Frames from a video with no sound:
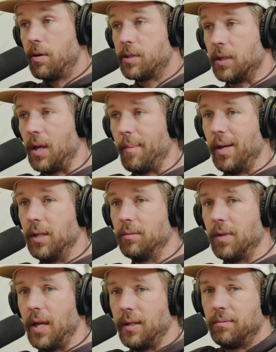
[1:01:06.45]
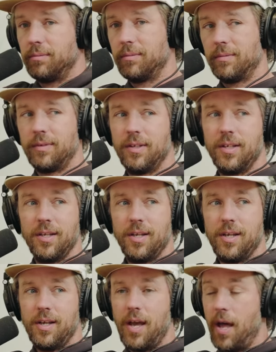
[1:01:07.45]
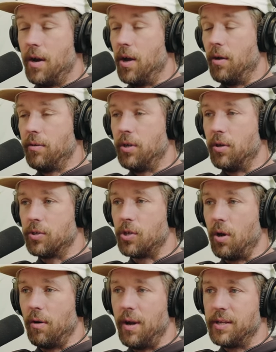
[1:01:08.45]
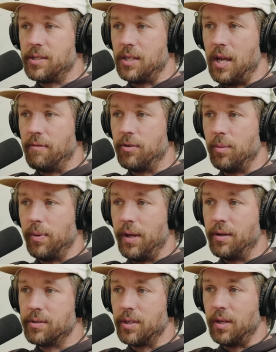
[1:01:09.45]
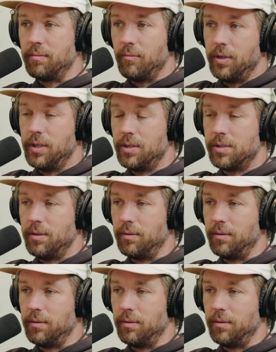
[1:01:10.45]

seriously. I mean, like I don't know. You go to Sawgrass the day after the players. Like, what are you going